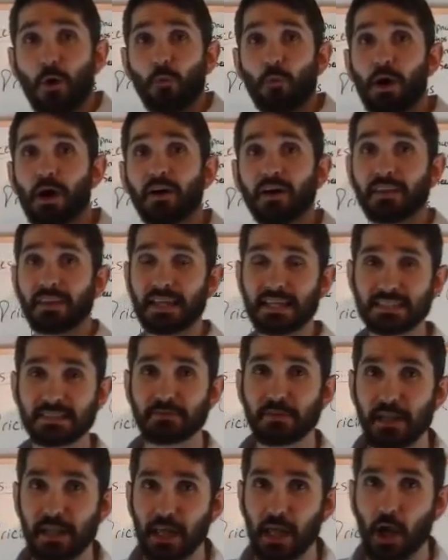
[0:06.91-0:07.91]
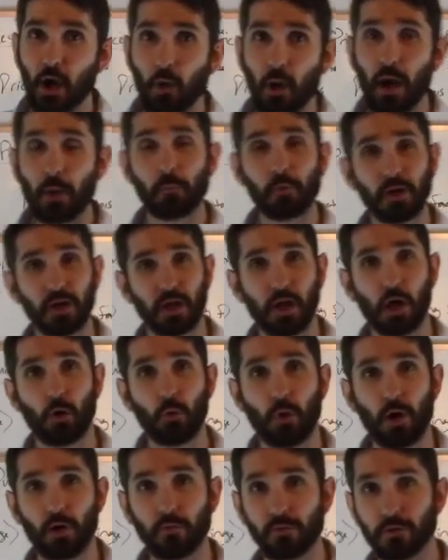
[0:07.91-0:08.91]
Well, in this video, I'm going to
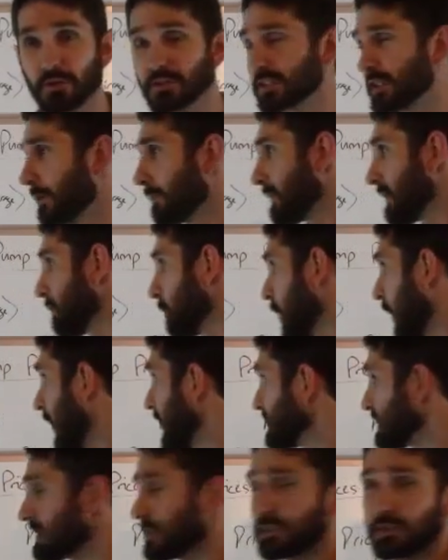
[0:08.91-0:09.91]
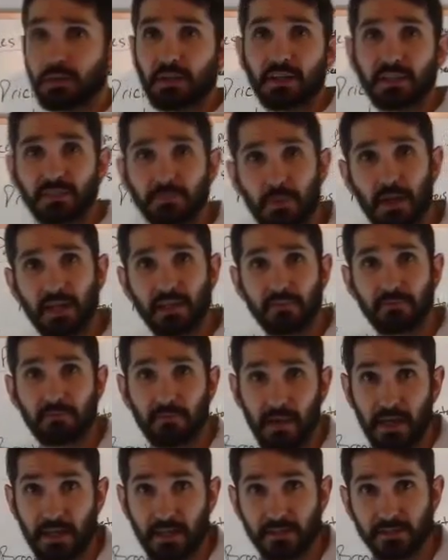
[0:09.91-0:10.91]
go over some of the prices you can expect to
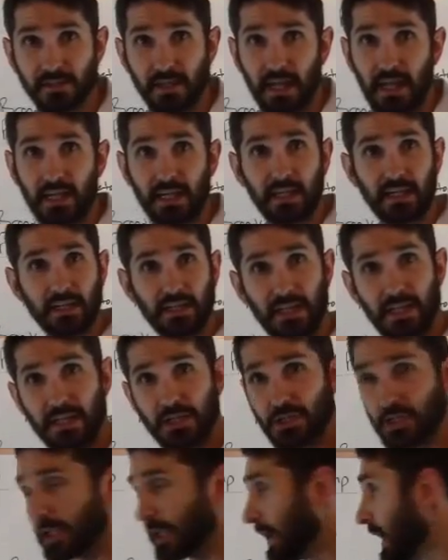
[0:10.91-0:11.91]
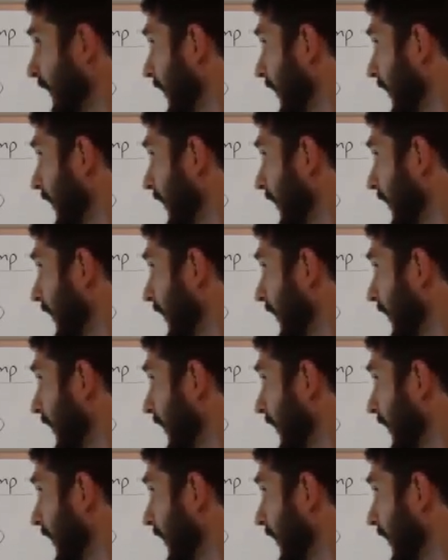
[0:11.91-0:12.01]
face. And in addition,